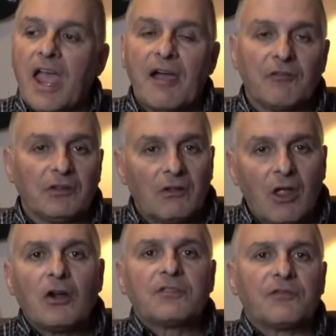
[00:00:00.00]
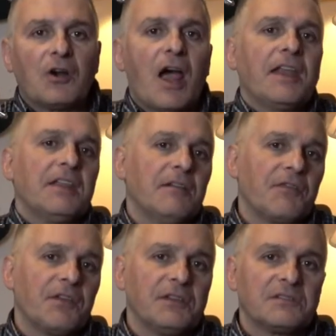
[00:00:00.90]
have a large variety of
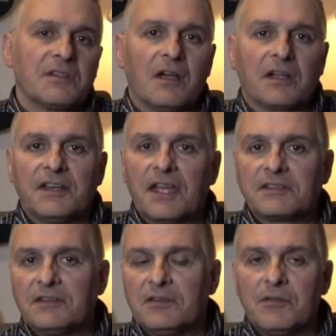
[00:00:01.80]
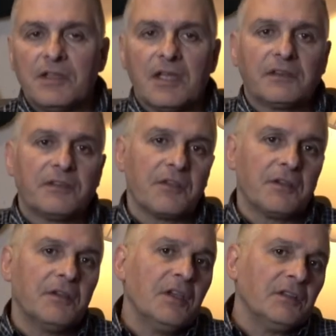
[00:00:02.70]
things connected to
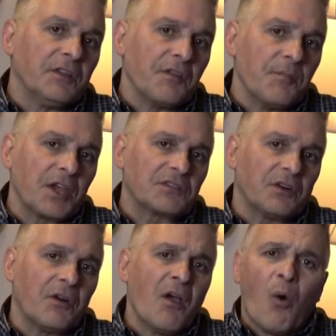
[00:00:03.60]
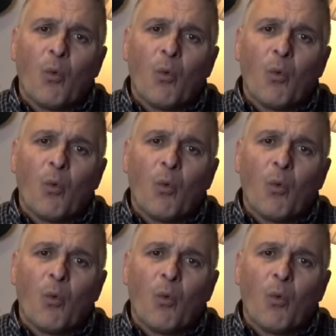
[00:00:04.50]
the mixer.